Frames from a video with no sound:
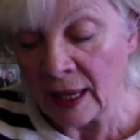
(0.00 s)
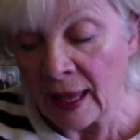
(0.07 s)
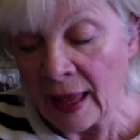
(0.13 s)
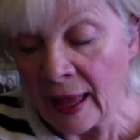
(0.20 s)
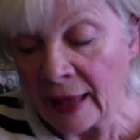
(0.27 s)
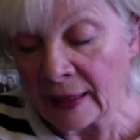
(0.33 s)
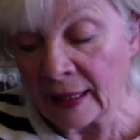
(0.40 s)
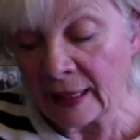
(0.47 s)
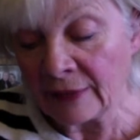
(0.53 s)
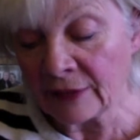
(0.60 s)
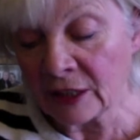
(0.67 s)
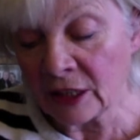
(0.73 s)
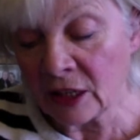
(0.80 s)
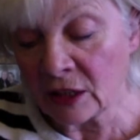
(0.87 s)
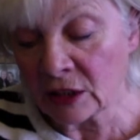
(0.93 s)
and leave the
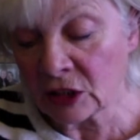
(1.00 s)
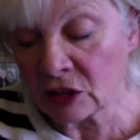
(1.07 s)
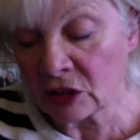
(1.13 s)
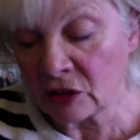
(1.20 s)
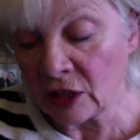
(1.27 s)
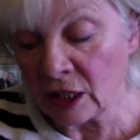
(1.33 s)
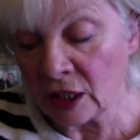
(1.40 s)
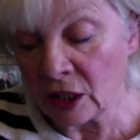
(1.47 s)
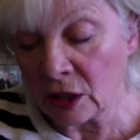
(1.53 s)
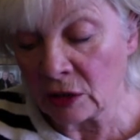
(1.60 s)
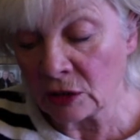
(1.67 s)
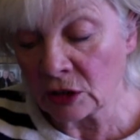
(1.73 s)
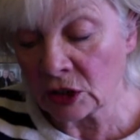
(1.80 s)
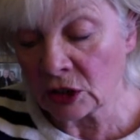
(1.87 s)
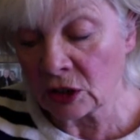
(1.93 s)
last 3 alone
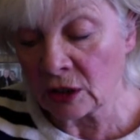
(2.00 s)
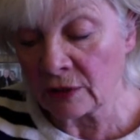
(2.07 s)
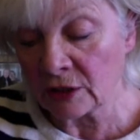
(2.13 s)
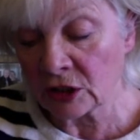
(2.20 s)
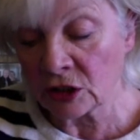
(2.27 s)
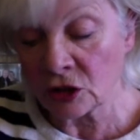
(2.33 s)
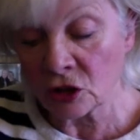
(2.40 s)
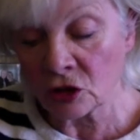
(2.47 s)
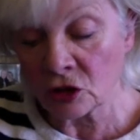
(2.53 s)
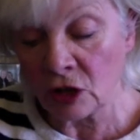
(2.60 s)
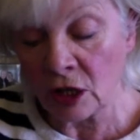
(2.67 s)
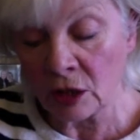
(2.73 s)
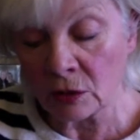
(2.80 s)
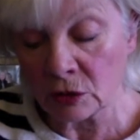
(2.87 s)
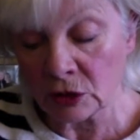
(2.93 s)
to serve as
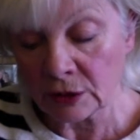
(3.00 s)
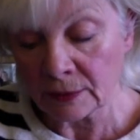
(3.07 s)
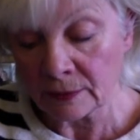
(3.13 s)
controls.